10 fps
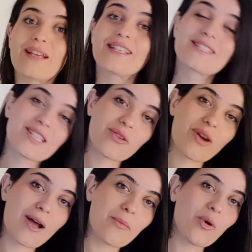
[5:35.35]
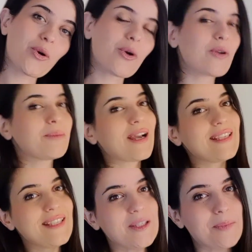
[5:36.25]
Instagram or on
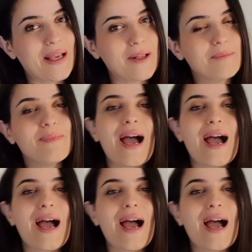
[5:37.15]
my email.